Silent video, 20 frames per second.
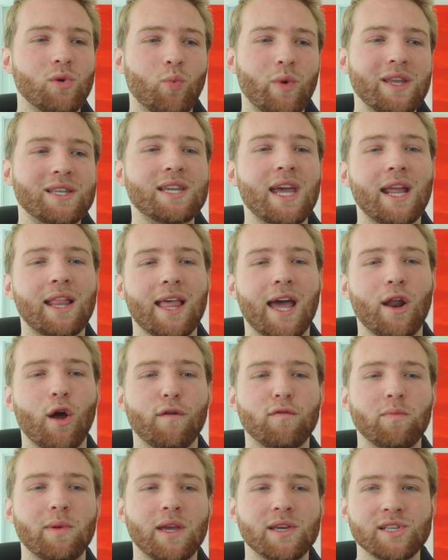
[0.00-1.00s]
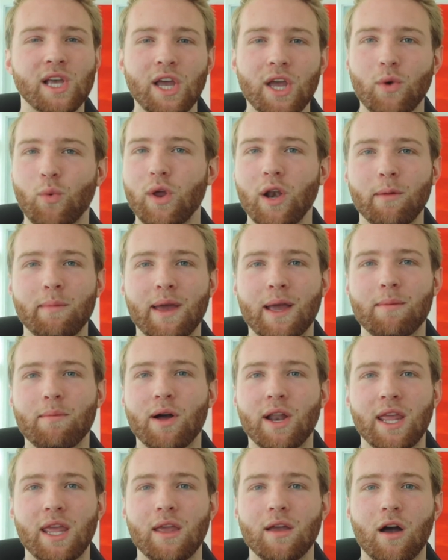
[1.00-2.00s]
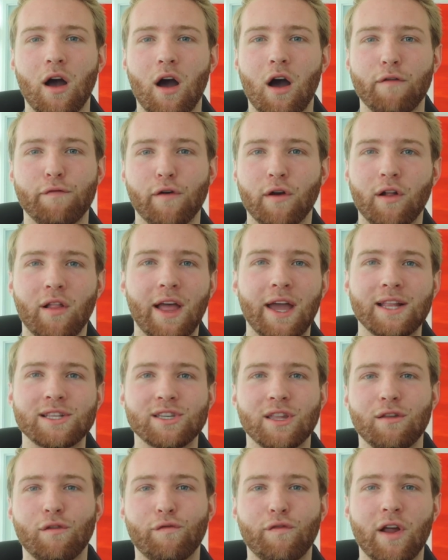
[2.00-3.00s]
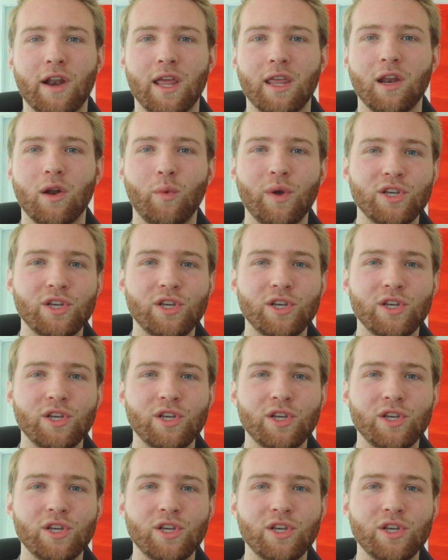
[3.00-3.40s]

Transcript: we take that over because we don't make money off our clients on the front end.